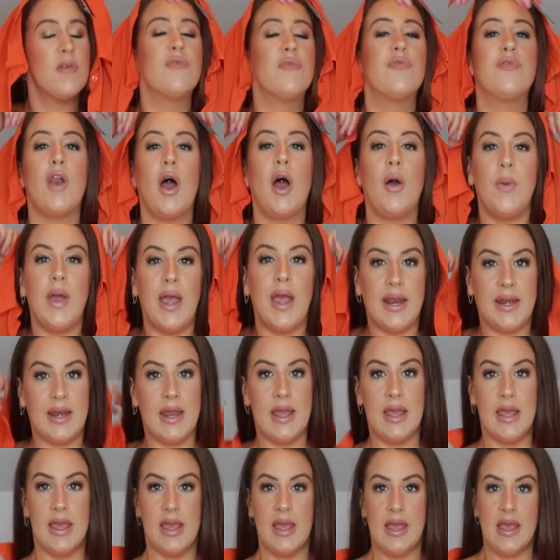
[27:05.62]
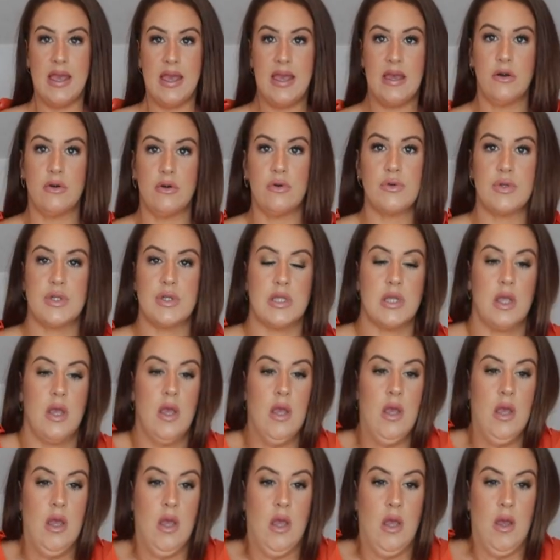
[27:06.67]
them flowing, heels,
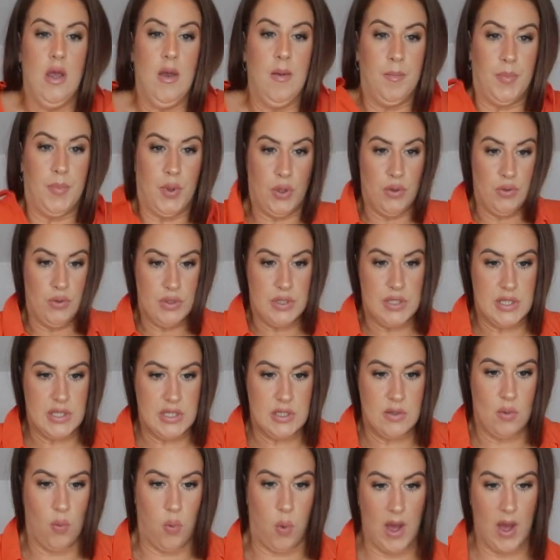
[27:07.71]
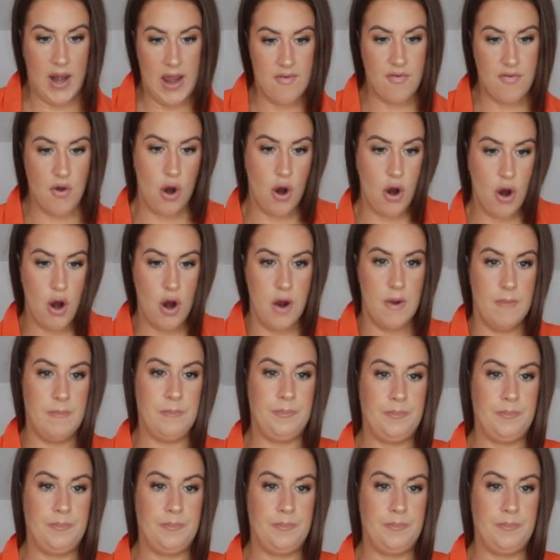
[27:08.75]
boots, whatever.